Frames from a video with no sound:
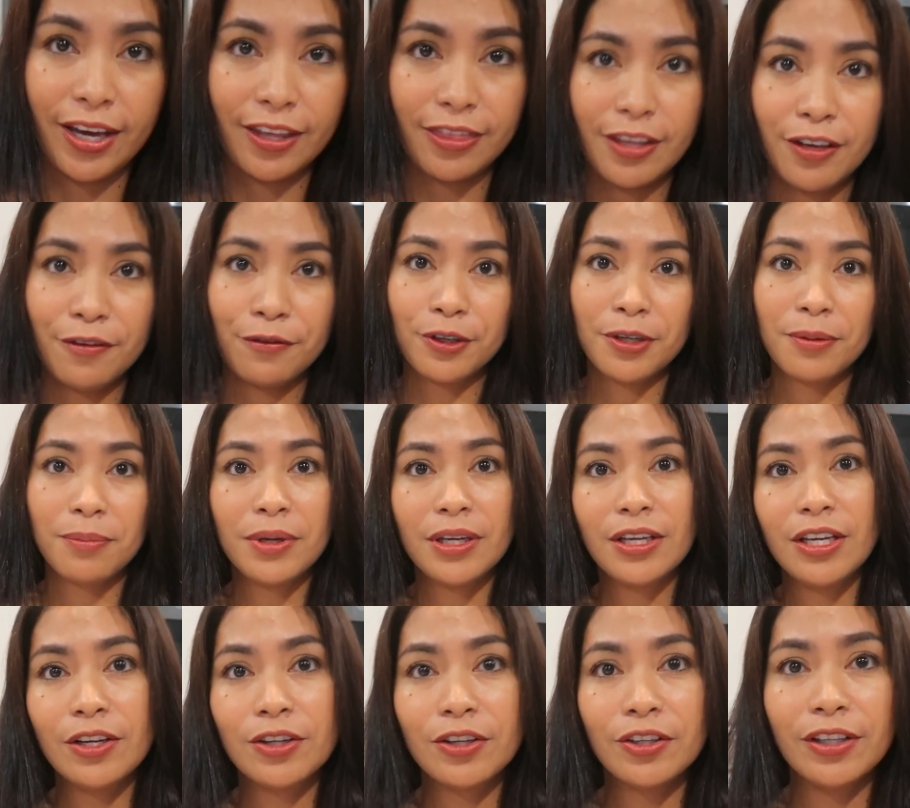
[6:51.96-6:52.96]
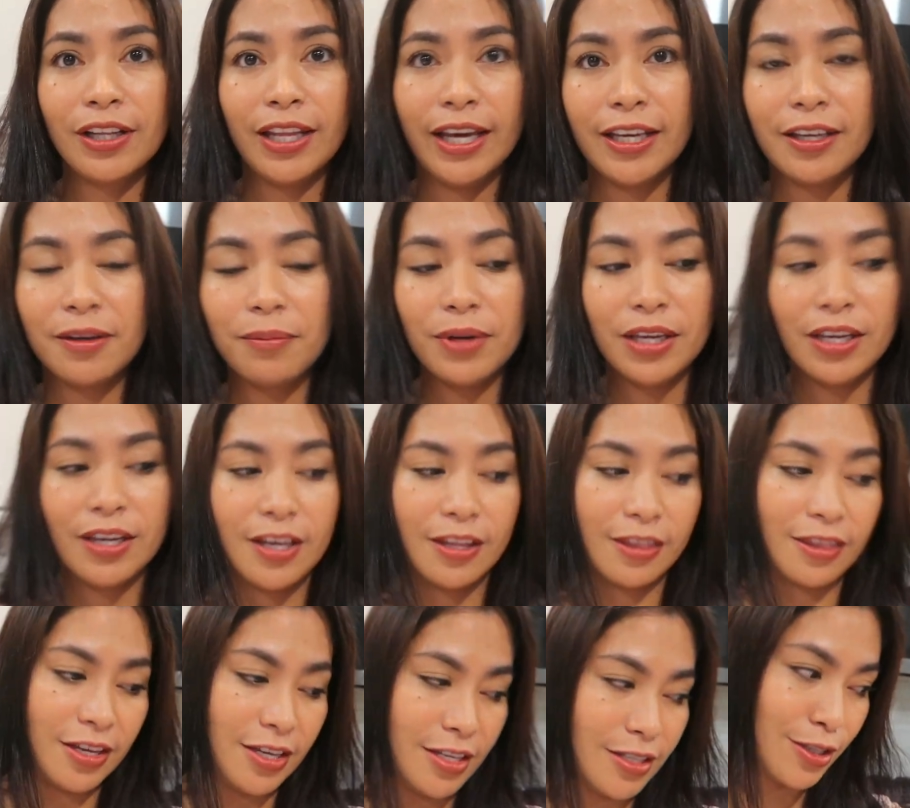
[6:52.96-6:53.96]
I think for the beginner like me
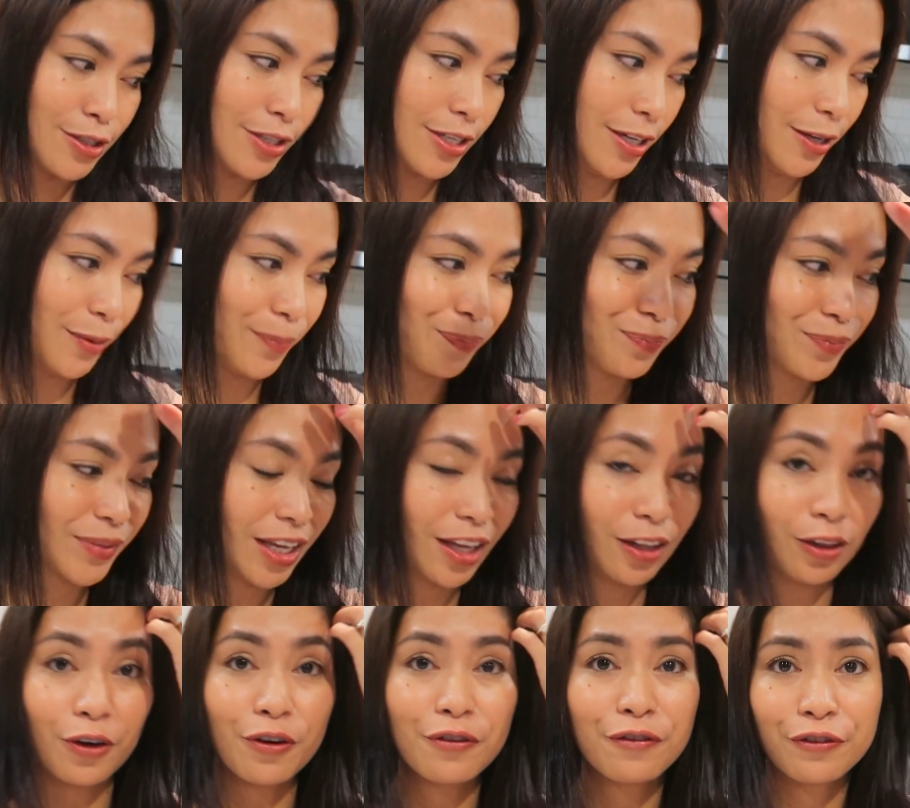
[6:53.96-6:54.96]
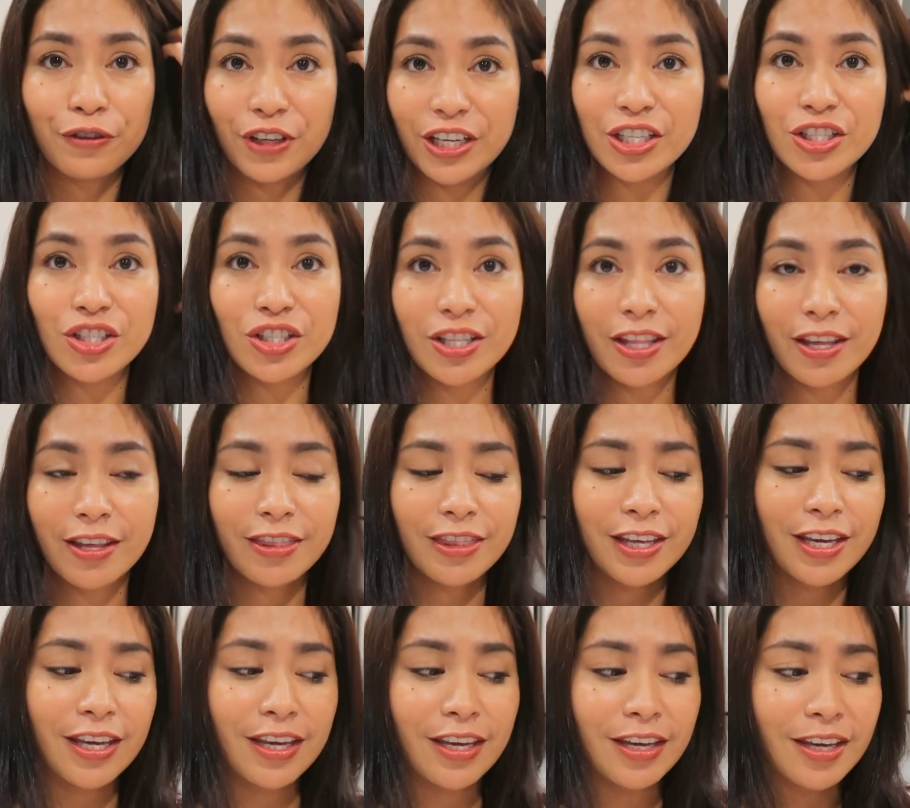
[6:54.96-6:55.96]
in this um, HelloFresh
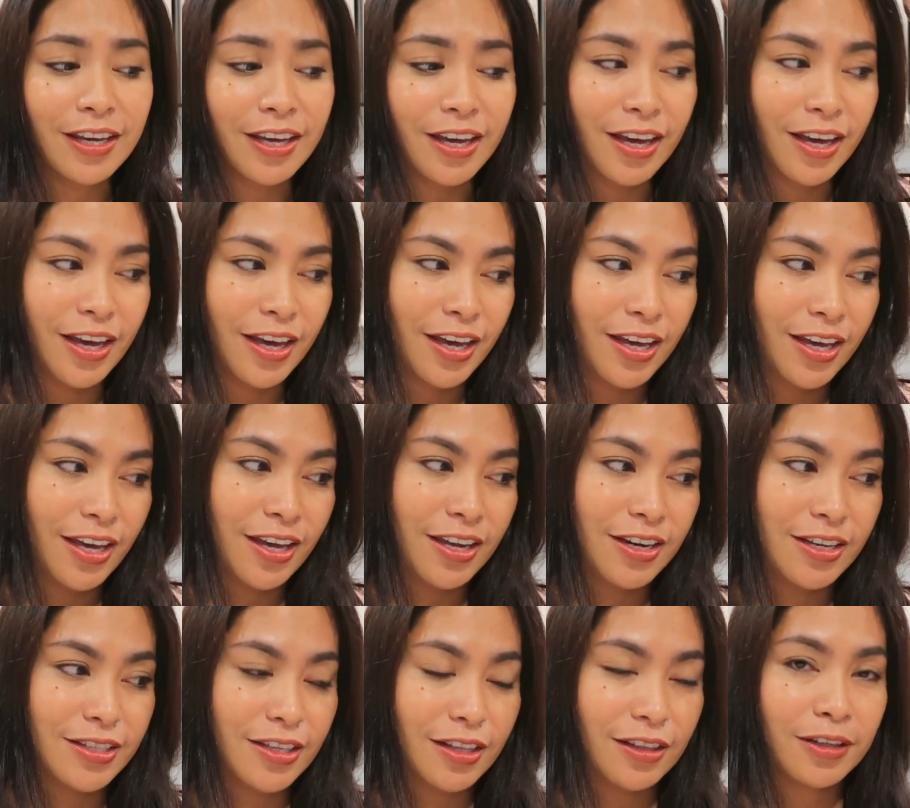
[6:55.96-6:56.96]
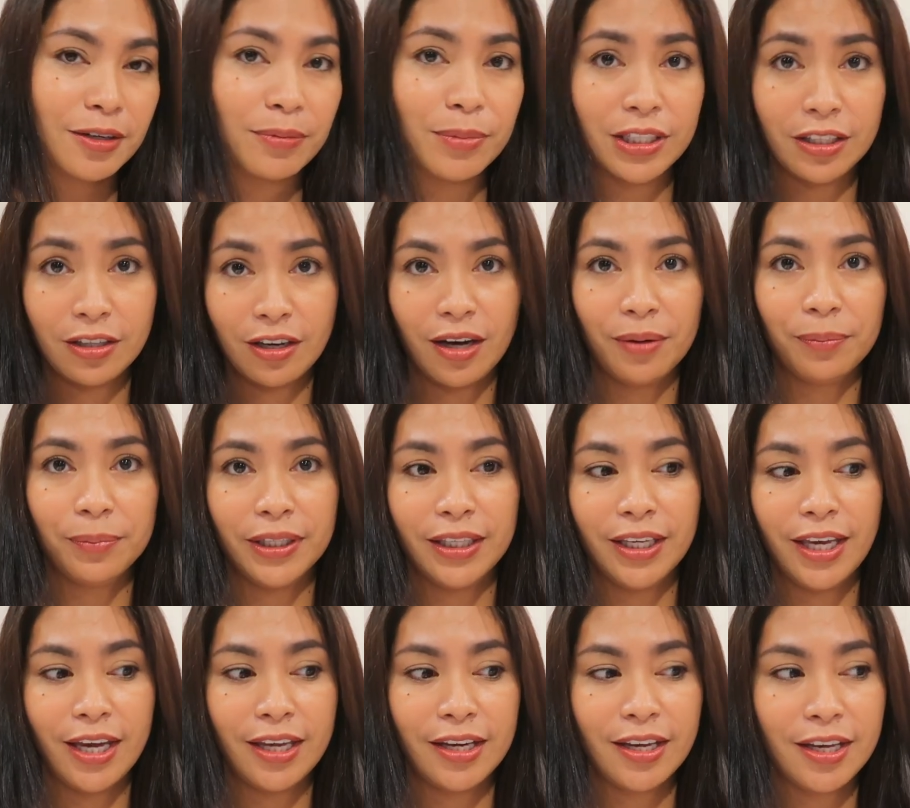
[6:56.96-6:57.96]
thing, it is a little bit
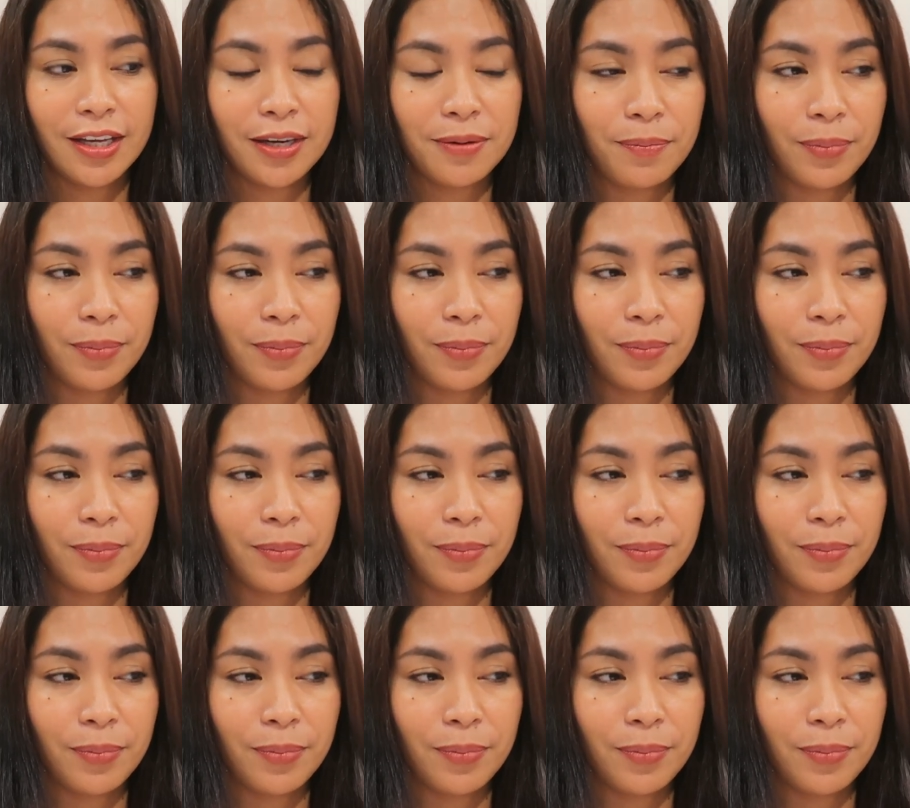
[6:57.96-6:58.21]
complicated,